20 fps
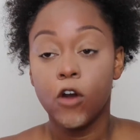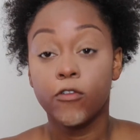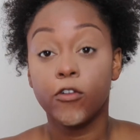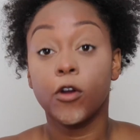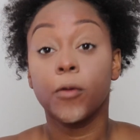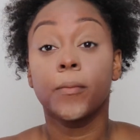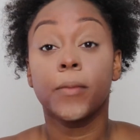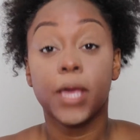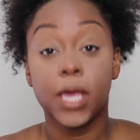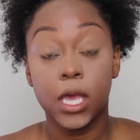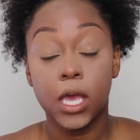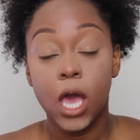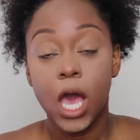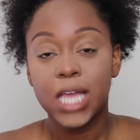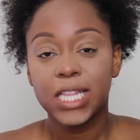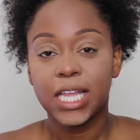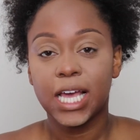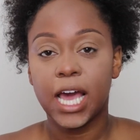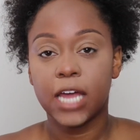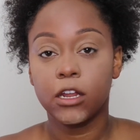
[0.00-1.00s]
For me,
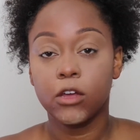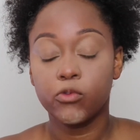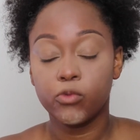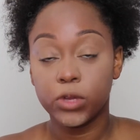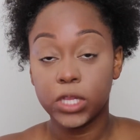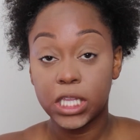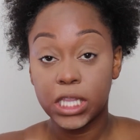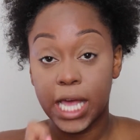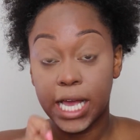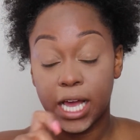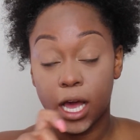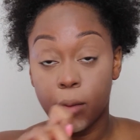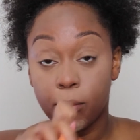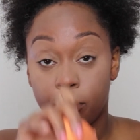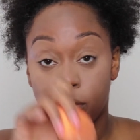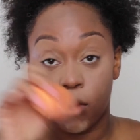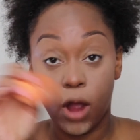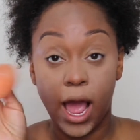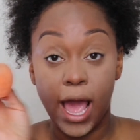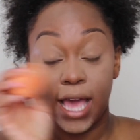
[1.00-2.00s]
like I don't really like a
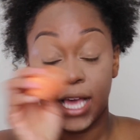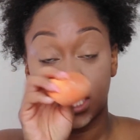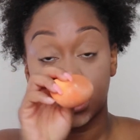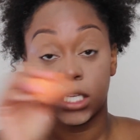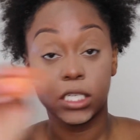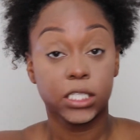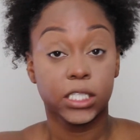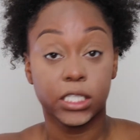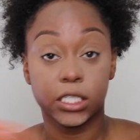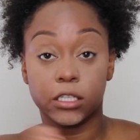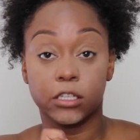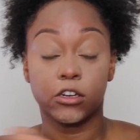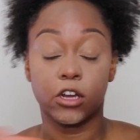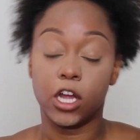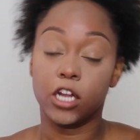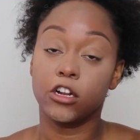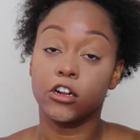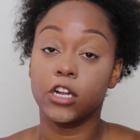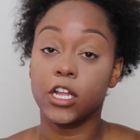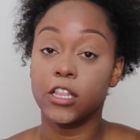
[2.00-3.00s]
bright concealer
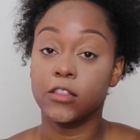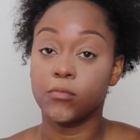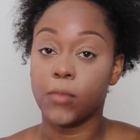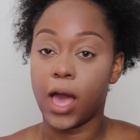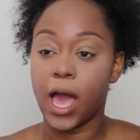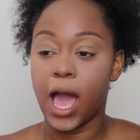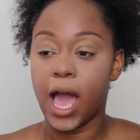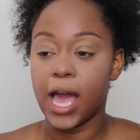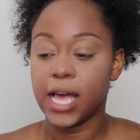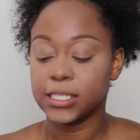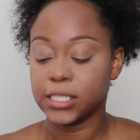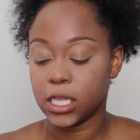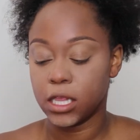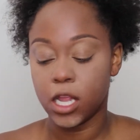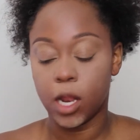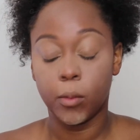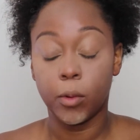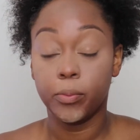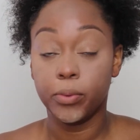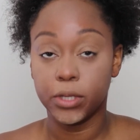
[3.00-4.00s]
underneath my eyes and
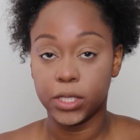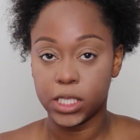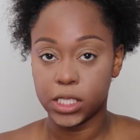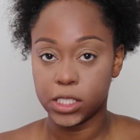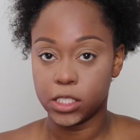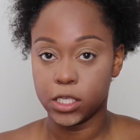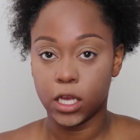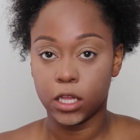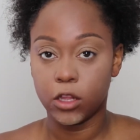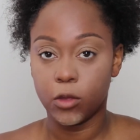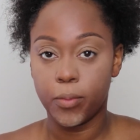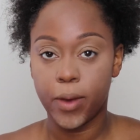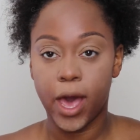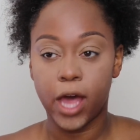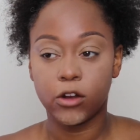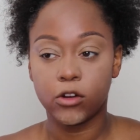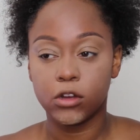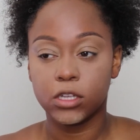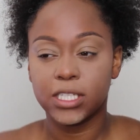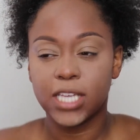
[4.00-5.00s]
then I'm gonna put this yellow
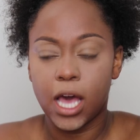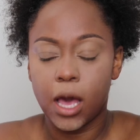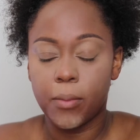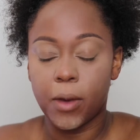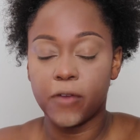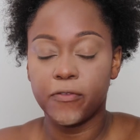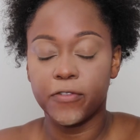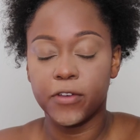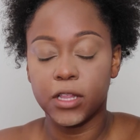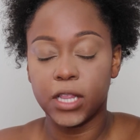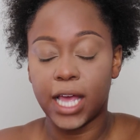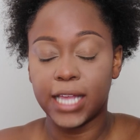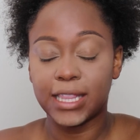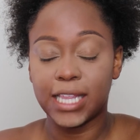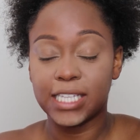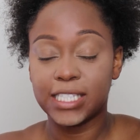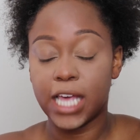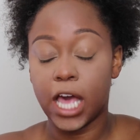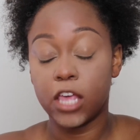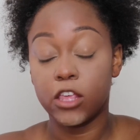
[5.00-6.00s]
powder on top. I feel like
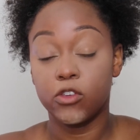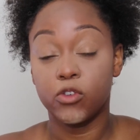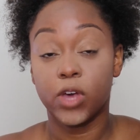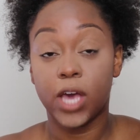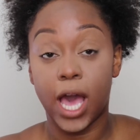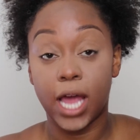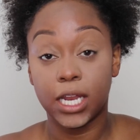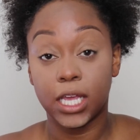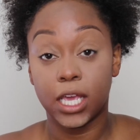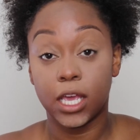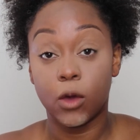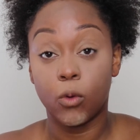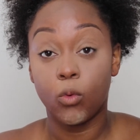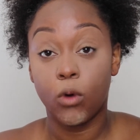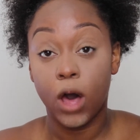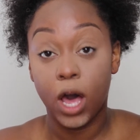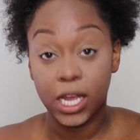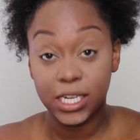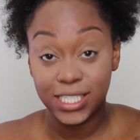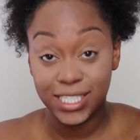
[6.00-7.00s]
that's how you kind of get
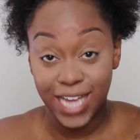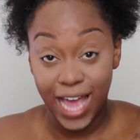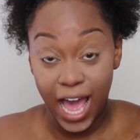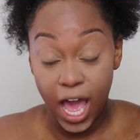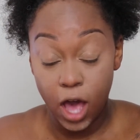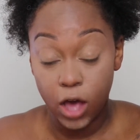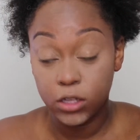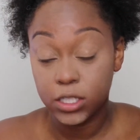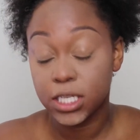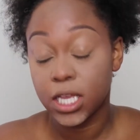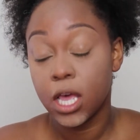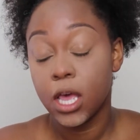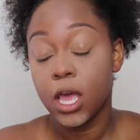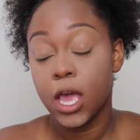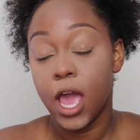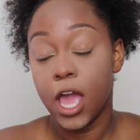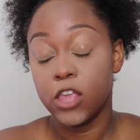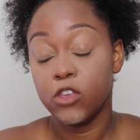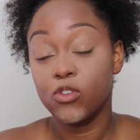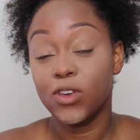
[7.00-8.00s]
washed out
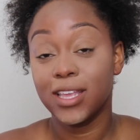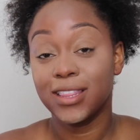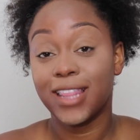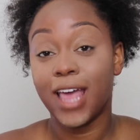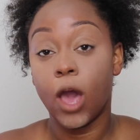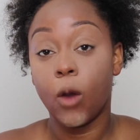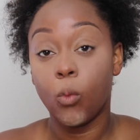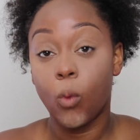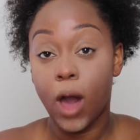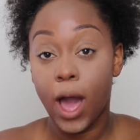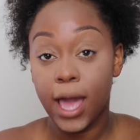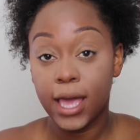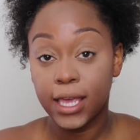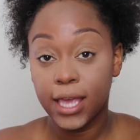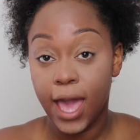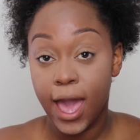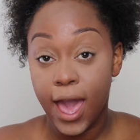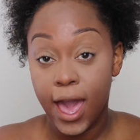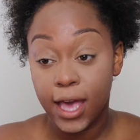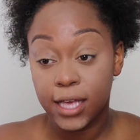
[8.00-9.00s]
and you get that white
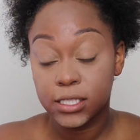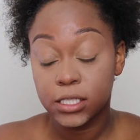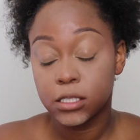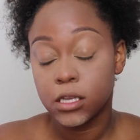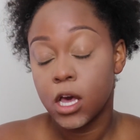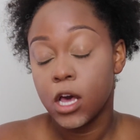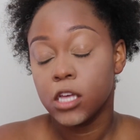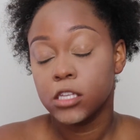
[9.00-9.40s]
cast.